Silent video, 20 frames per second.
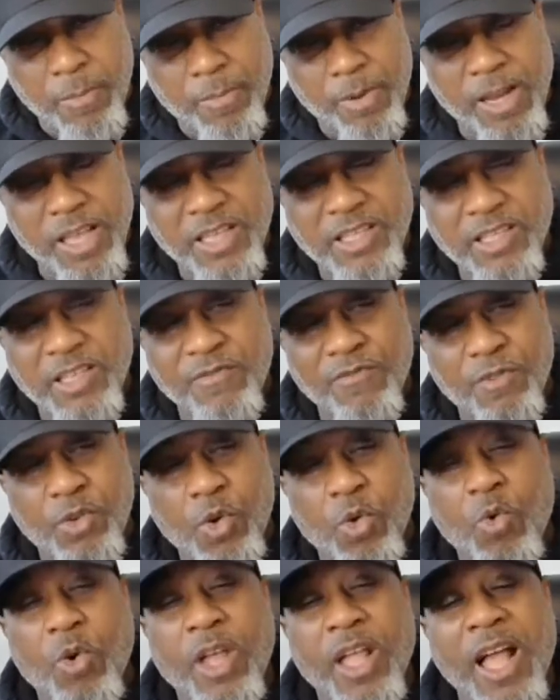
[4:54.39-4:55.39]
a place of
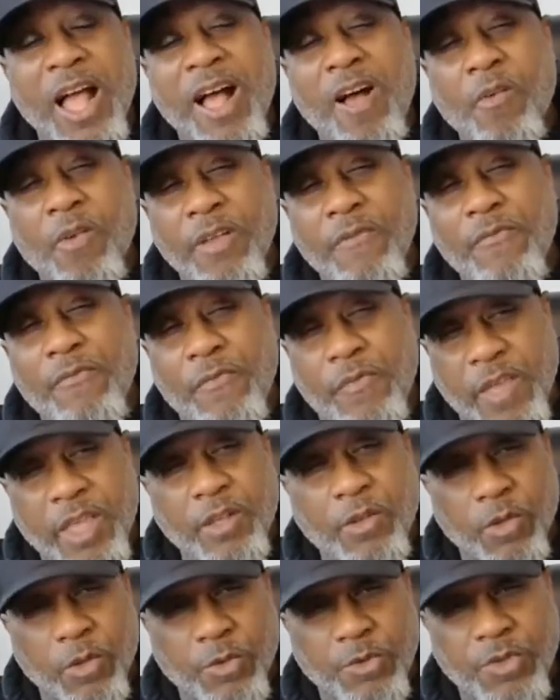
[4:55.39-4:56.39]
knowing how it
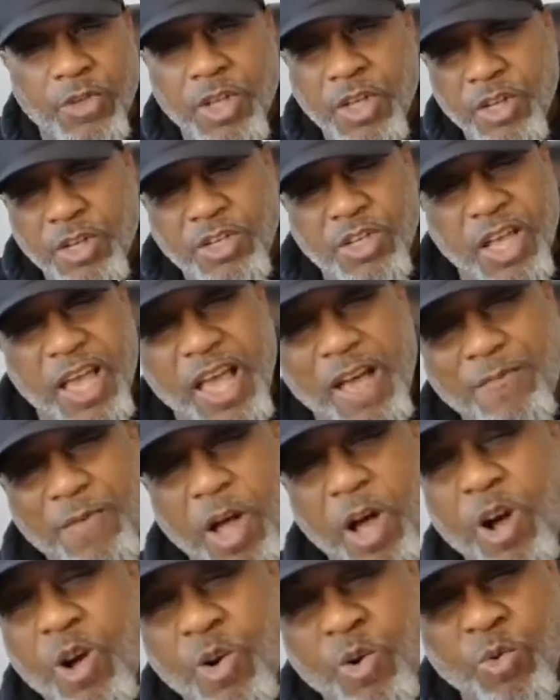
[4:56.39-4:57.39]
feels to have
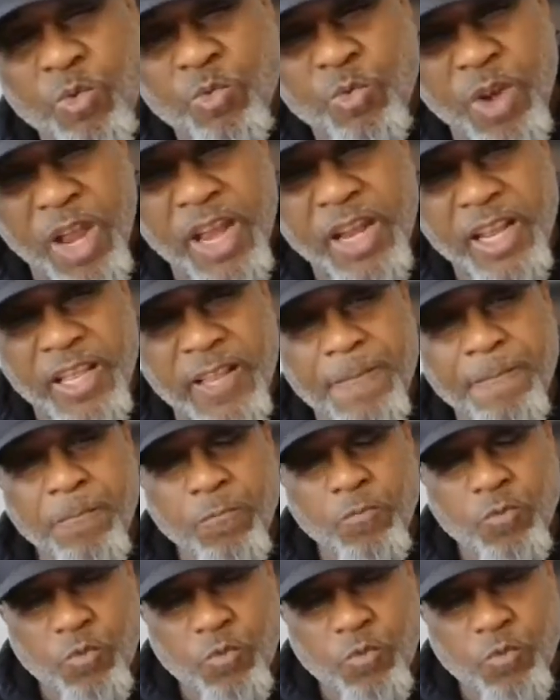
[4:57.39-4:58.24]
already